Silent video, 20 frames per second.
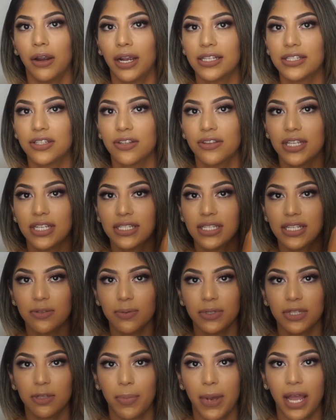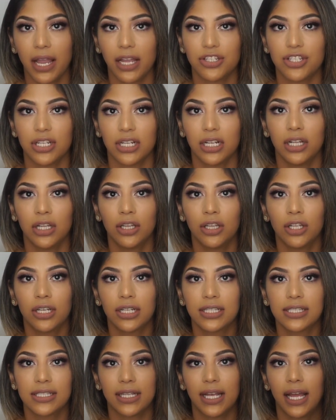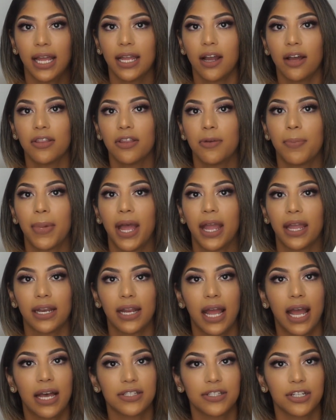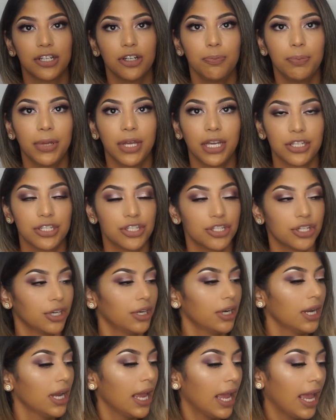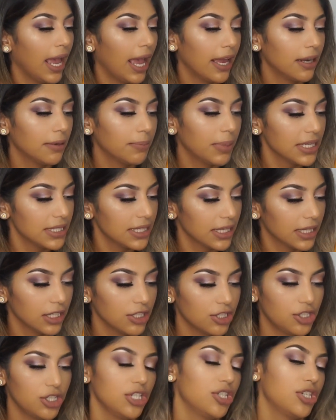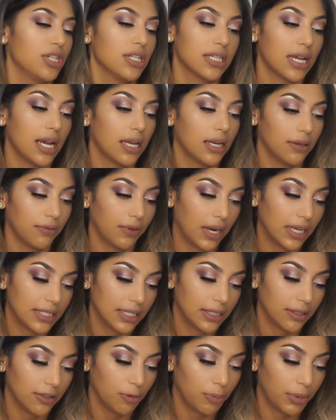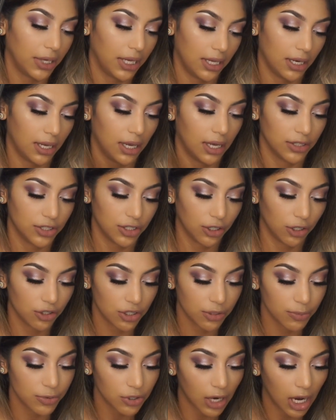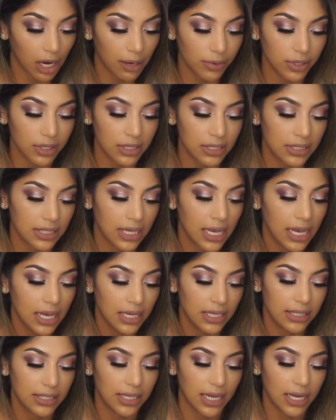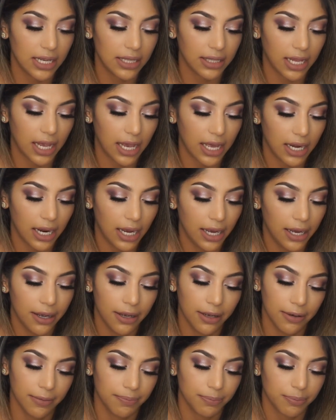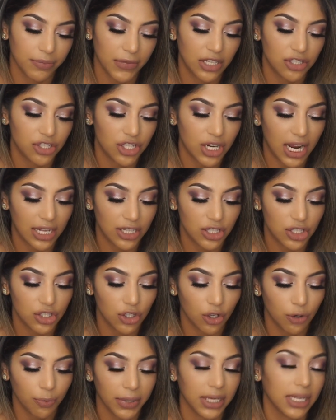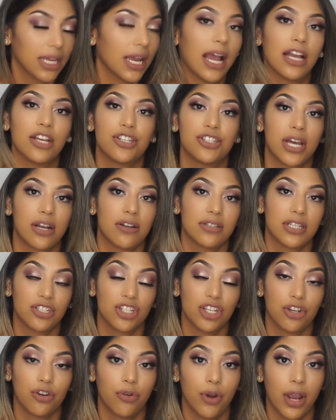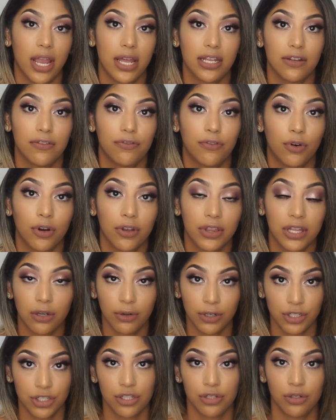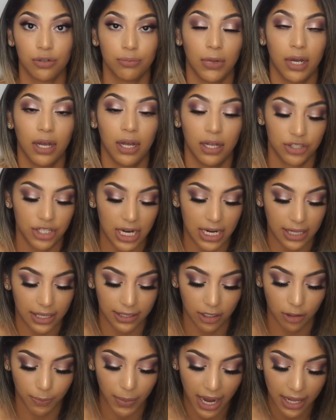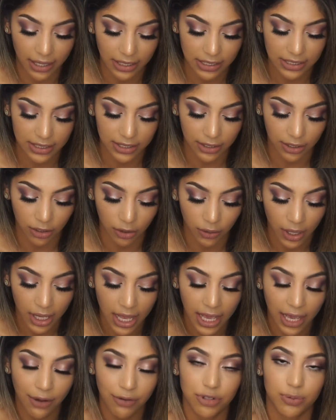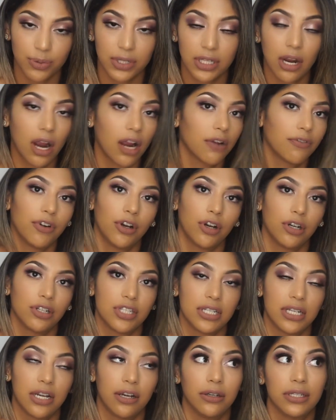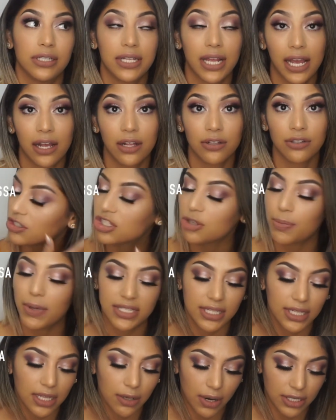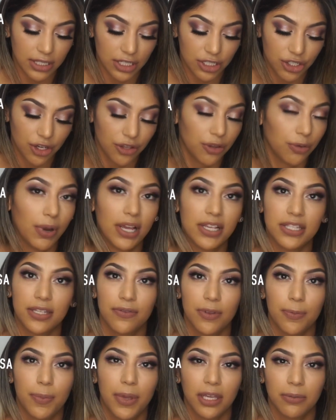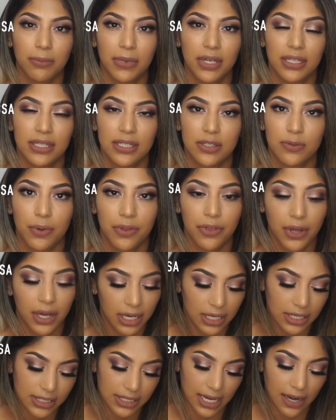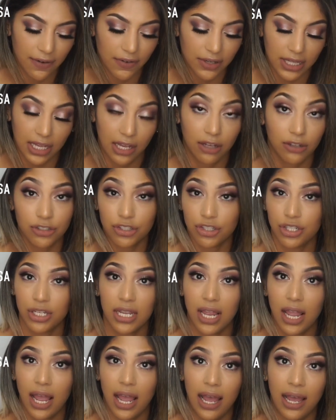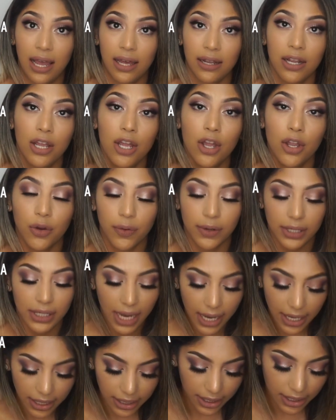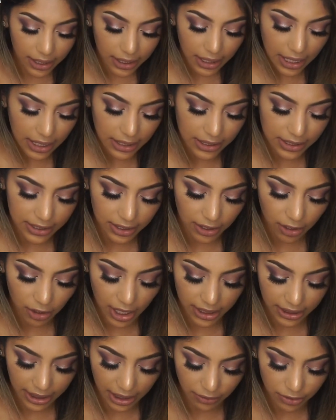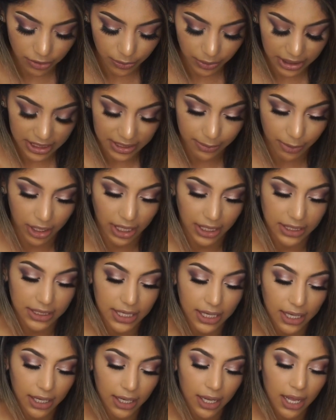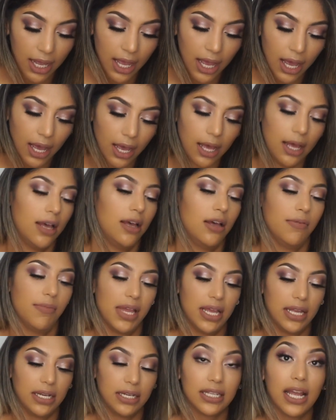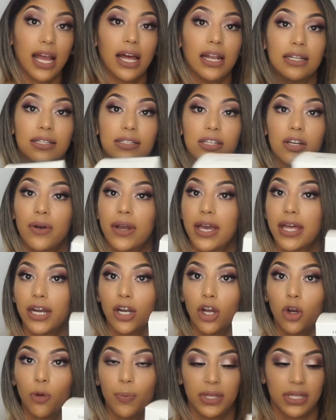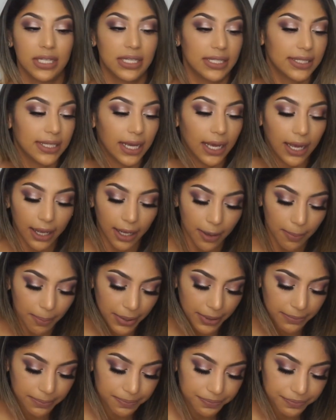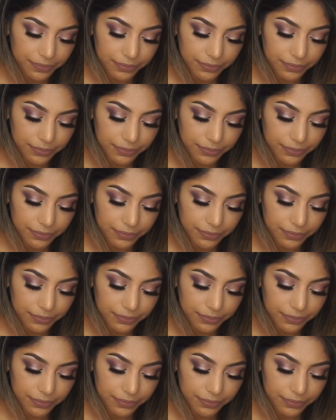Alright, so this is what the packaging looks like. On the bag it has her picture, and basically she just kind of writes a little bit to her subscribers saying that she had so many eyeshadows that she created for the original Jaclyn Hill palette, so it was really hard for her to narrow it down. So she basically wanted to share the rest of the pigments with us and everything else she had created, and so I thought it was a really smart idea. And yeah, let's go ahead and open this up.